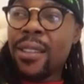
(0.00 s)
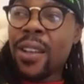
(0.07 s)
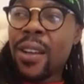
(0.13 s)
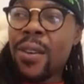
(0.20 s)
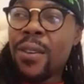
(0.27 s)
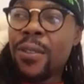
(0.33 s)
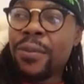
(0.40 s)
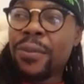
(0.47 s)

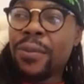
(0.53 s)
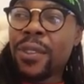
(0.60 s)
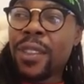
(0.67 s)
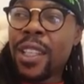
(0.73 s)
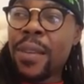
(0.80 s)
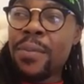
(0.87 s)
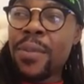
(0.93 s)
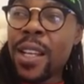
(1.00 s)
So
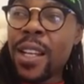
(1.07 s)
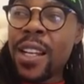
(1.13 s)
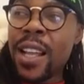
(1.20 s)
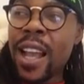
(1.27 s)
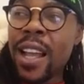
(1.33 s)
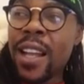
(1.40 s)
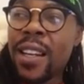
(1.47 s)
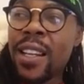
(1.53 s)

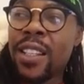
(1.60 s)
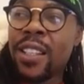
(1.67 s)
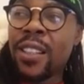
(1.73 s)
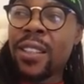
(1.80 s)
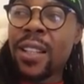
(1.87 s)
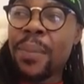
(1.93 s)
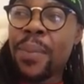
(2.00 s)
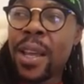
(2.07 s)
immediately I clicked
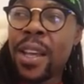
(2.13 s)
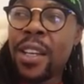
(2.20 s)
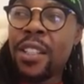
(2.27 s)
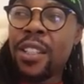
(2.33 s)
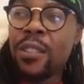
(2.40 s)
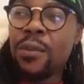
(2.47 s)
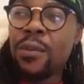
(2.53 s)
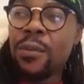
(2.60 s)
on the
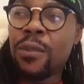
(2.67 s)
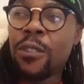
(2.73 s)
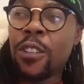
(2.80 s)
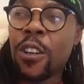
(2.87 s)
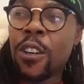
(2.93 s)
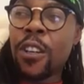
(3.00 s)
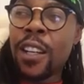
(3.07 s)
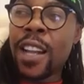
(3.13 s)
page,
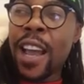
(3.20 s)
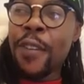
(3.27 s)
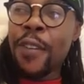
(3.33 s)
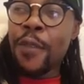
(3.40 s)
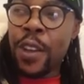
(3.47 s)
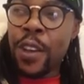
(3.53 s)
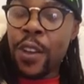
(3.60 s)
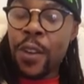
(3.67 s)
on the
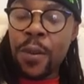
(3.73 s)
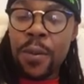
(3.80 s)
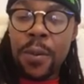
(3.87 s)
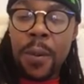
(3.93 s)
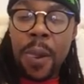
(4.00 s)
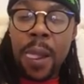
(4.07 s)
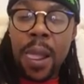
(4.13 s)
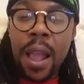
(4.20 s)
live video,
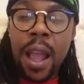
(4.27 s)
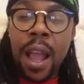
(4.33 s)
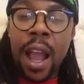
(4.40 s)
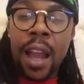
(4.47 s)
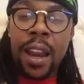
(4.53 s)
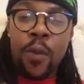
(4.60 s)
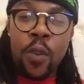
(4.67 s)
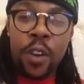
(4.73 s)

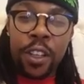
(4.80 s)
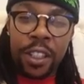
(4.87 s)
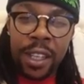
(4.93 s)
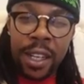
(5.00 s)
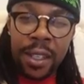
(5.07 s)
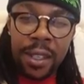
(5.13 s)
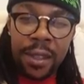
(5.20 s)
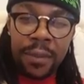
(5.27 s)
and I
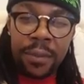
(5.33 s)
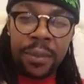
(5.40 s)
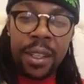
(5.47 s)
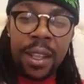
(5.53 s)
watched it.